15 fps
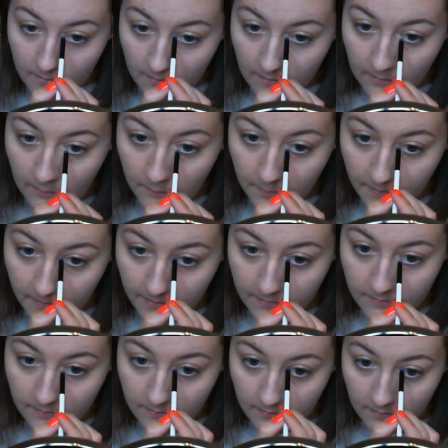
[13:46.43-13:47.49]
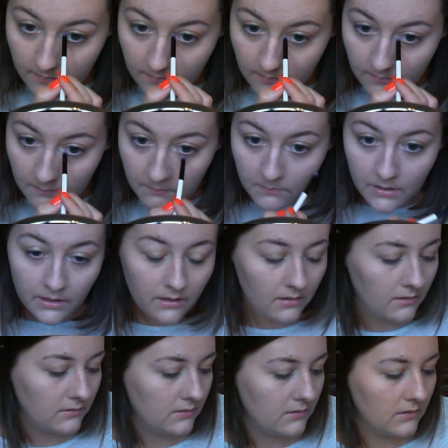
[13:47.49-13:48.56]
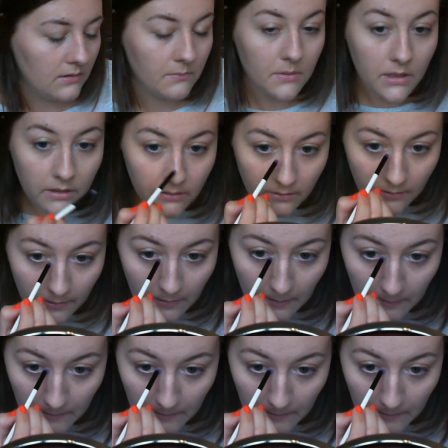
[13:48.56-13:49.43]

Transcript: A little bit in my eye.